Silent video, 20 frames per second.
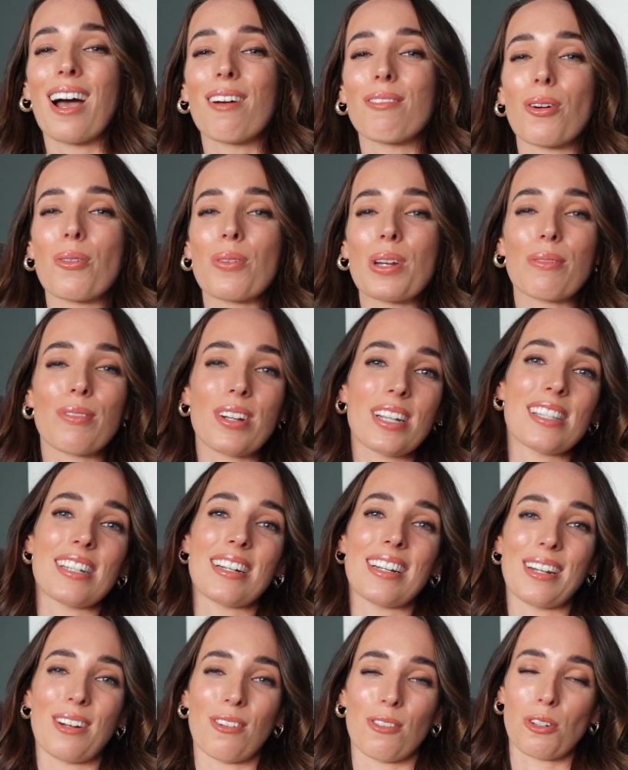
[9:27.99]
I've only
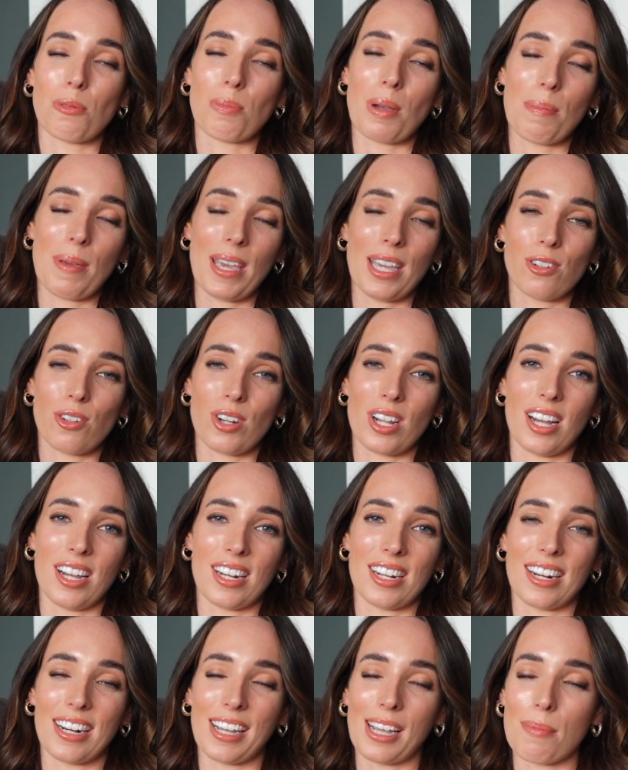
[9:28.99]
recently launched my
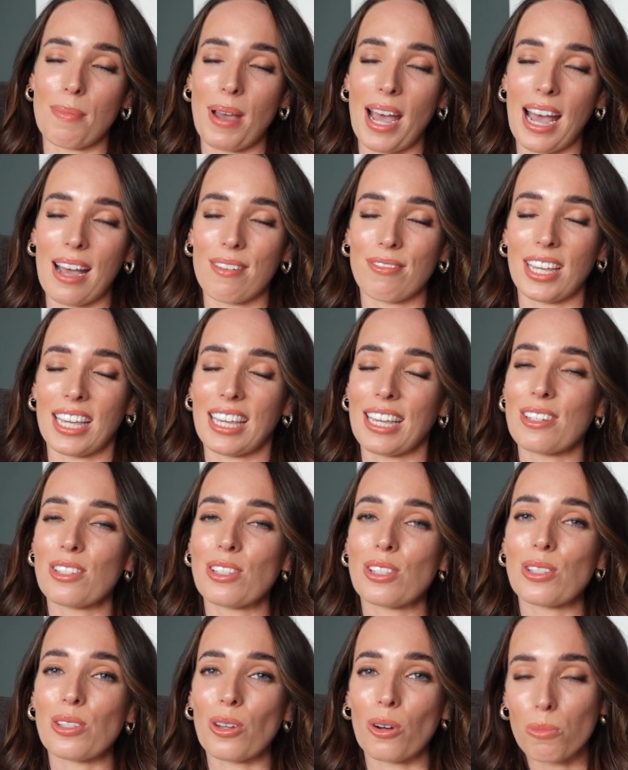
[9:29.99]
Patreon and I am having
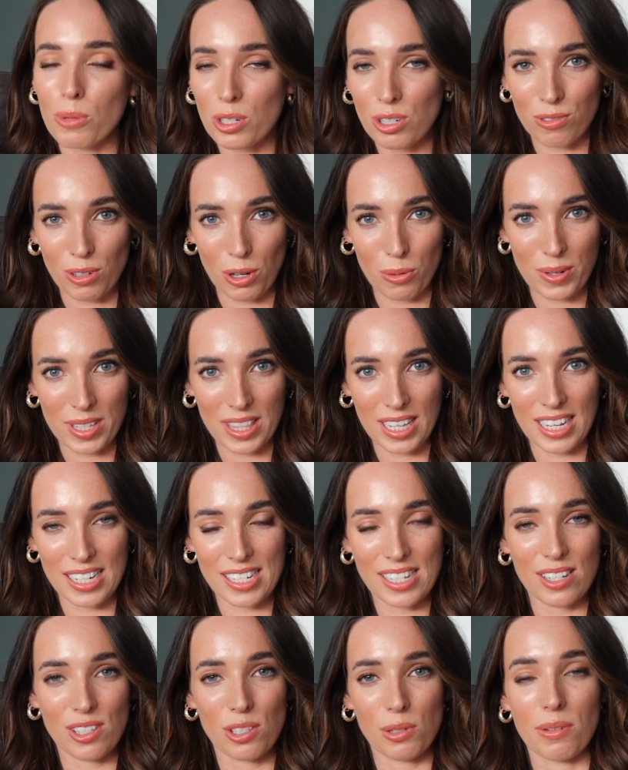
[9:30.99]
so much fun with it.
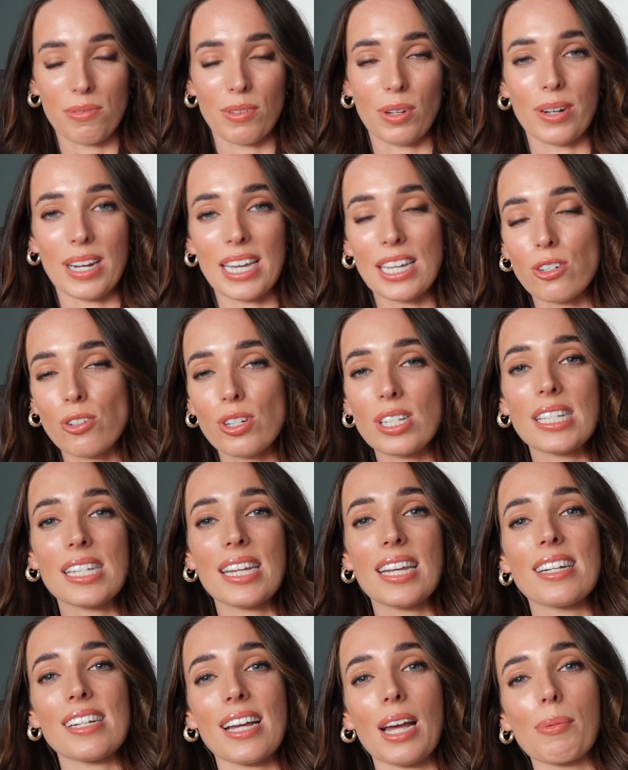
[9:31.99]
So if you're
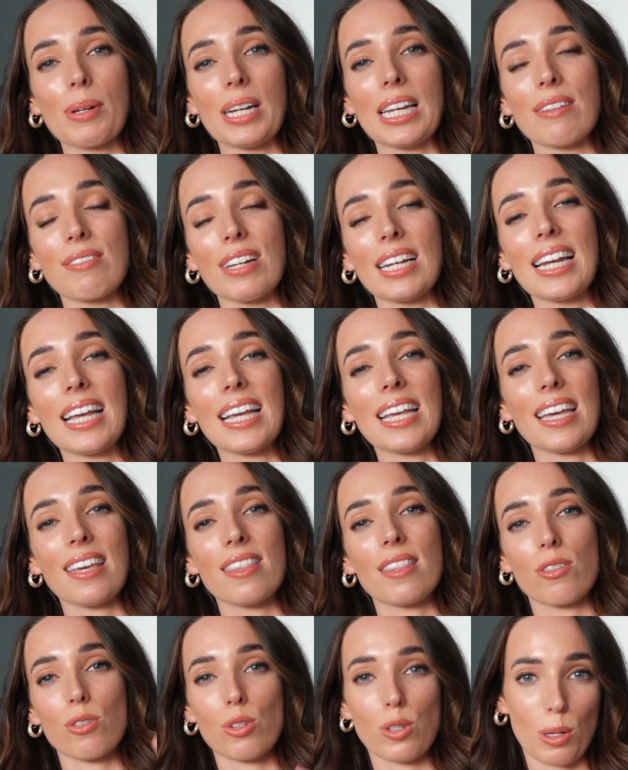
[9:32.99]
interested, I will leave a link
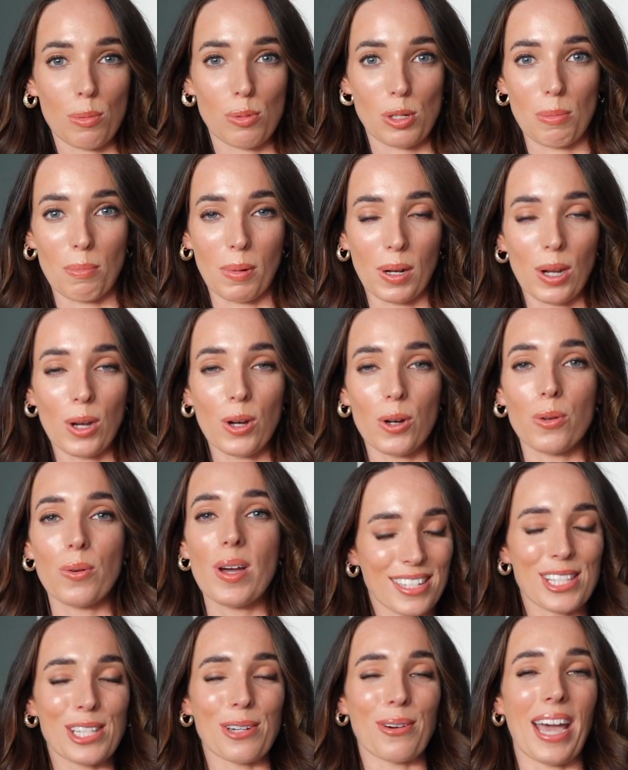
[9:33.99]
in the description
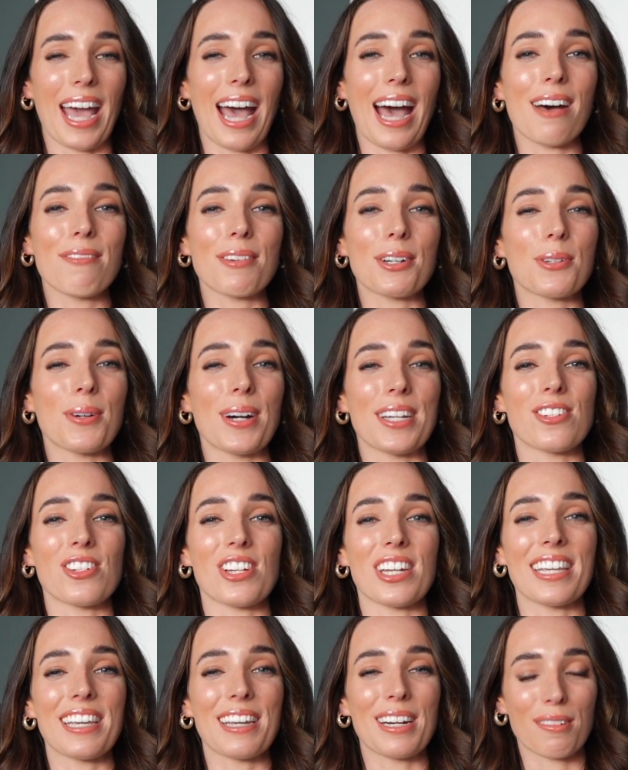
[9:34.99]
below. So I have a
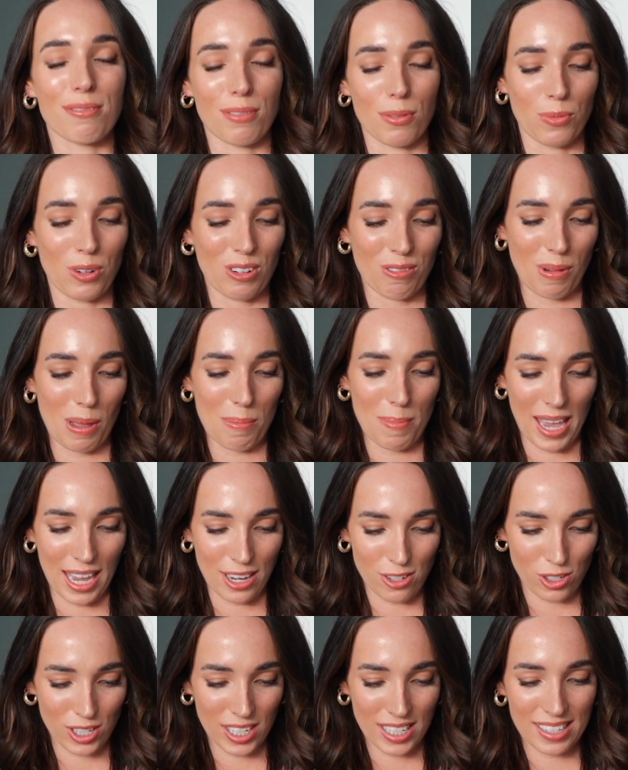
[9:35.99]
question here from one of my
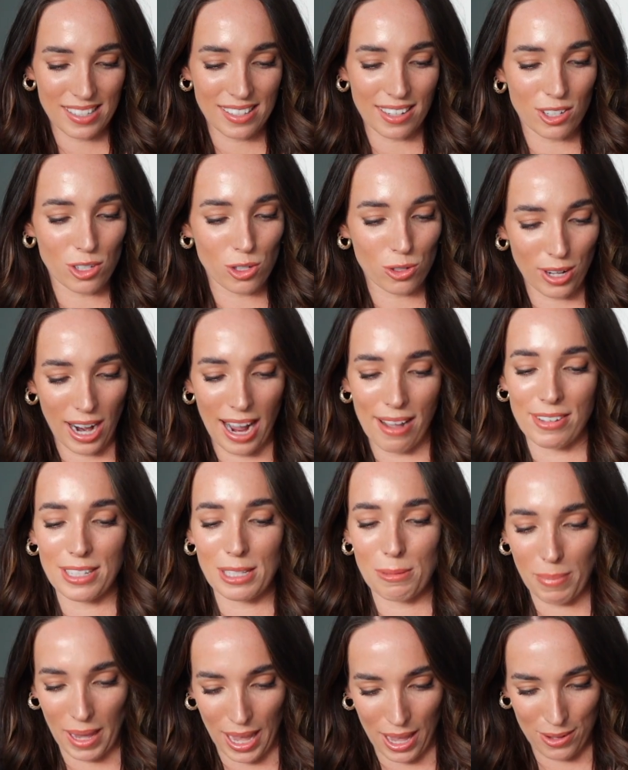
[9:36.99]
patrons,
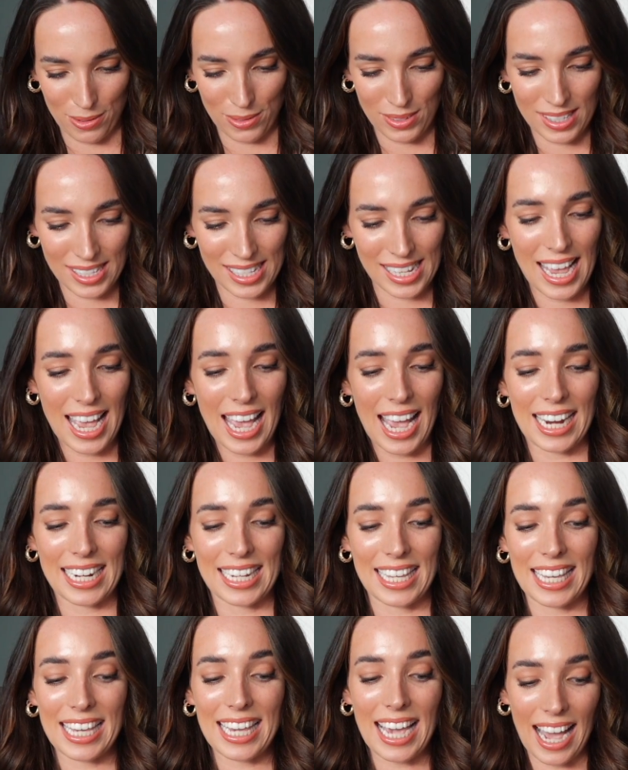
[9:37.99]
Travis Bounds, and
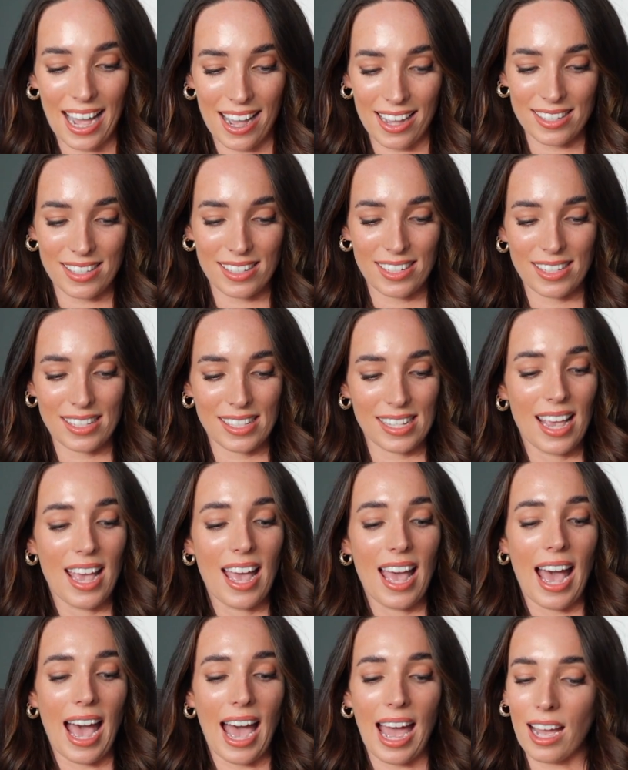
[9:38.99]
he asks,
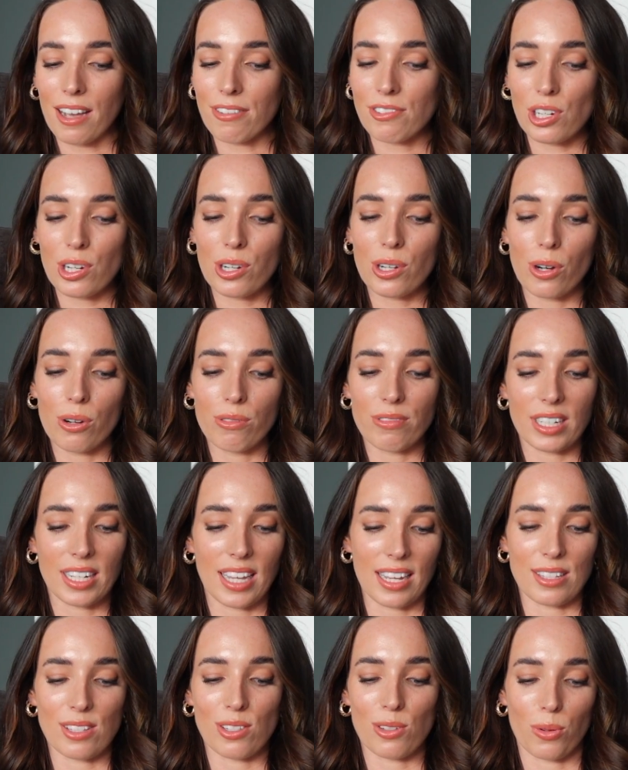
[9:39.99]
after COVID
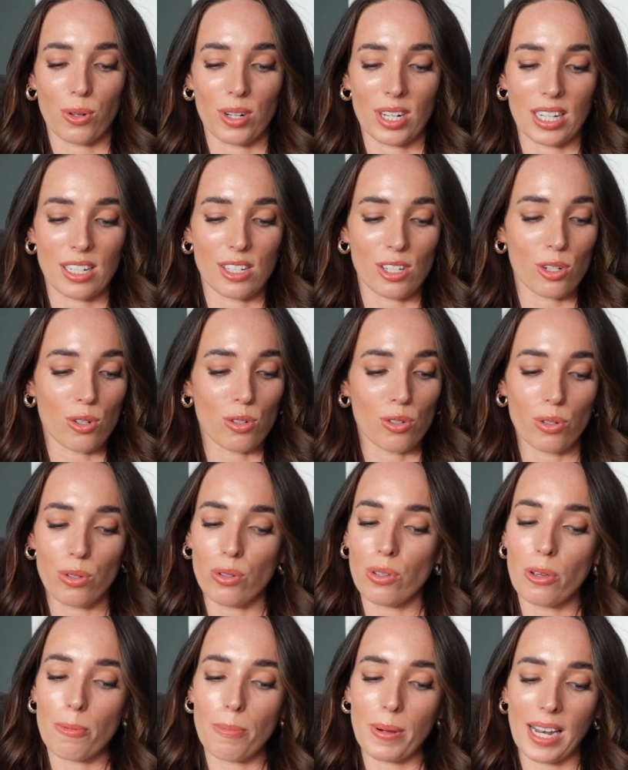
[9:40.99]
gets sorted,
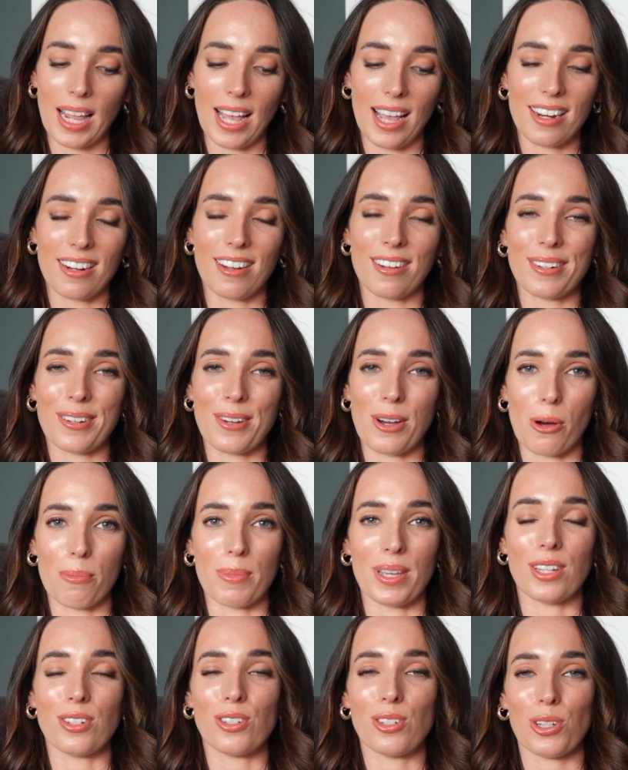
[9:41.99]
do you plan on
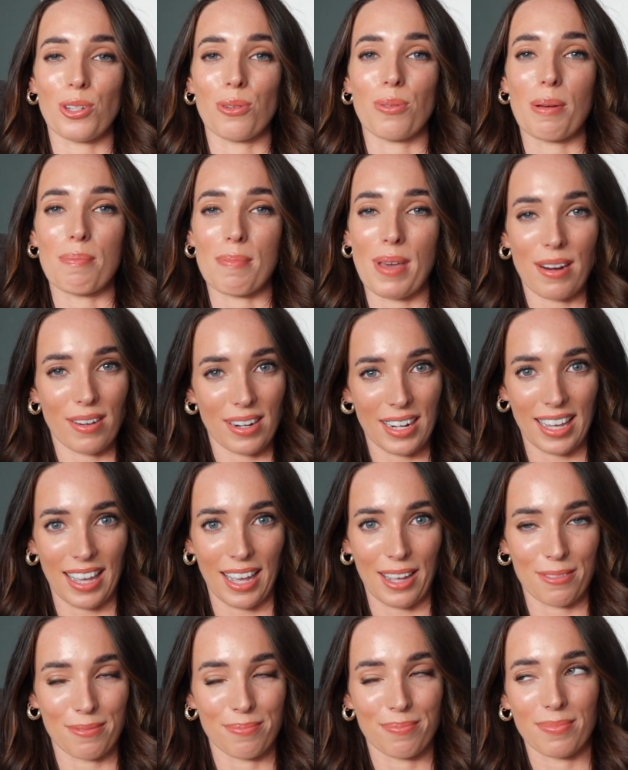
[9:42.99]
coming to
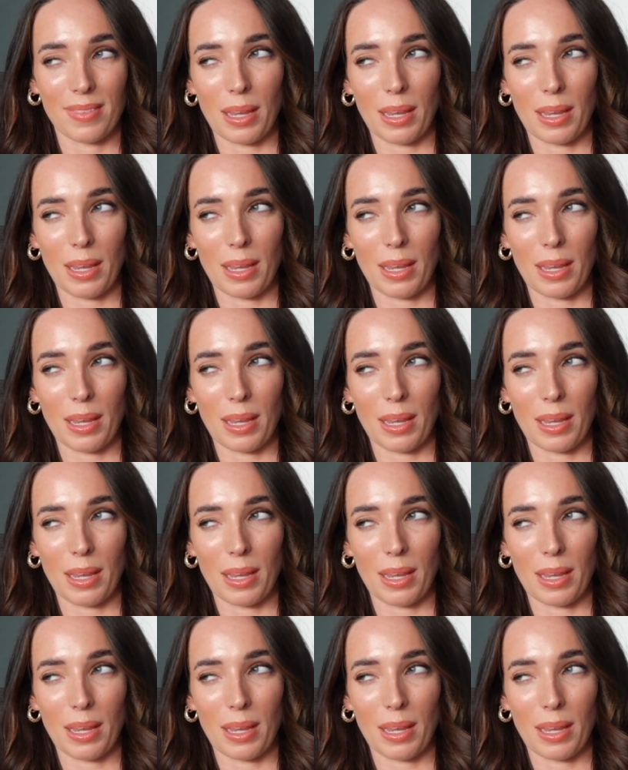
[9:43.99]
America?